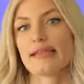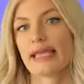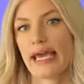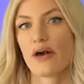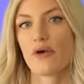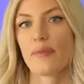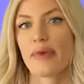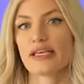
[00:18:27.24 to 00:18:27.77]
The
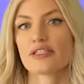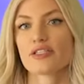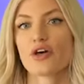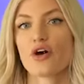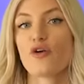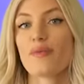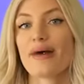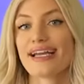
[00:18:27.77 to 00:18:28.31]
layout makes the
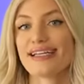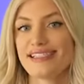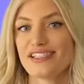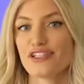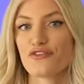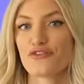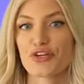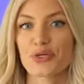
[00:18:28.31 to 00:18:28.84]
home
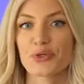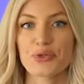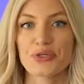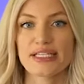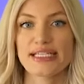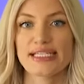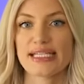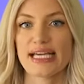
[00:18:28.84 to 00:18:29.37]
ideal for
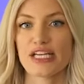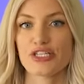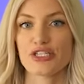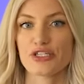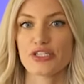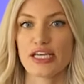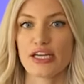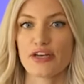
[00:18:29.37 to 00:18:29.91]
Kourtney to
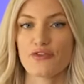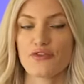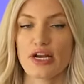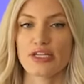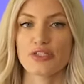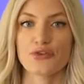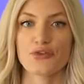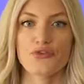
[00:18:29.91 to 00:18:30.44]
entertain
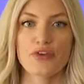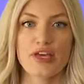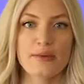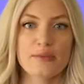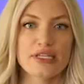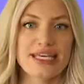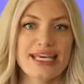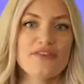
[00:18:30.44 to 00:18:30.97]
friends or
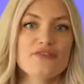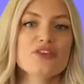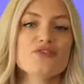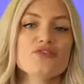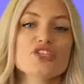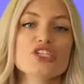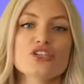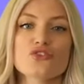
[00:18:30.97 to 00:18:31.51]
family, even
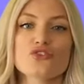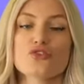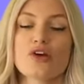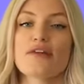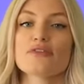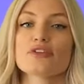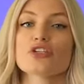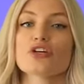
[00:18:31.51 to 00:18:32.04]
if she and
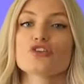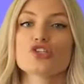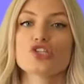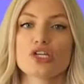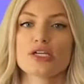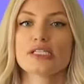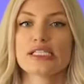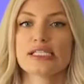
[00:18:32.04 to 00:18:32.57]
Travis are
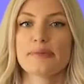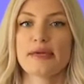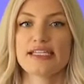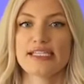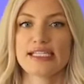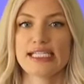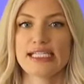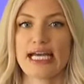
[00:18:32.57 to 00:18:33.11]
just
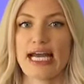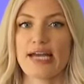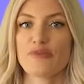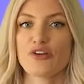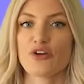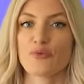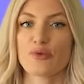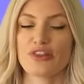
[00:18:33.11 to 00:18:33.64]
spending time
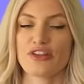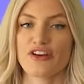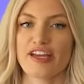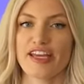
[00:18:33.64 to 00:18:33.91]
here with their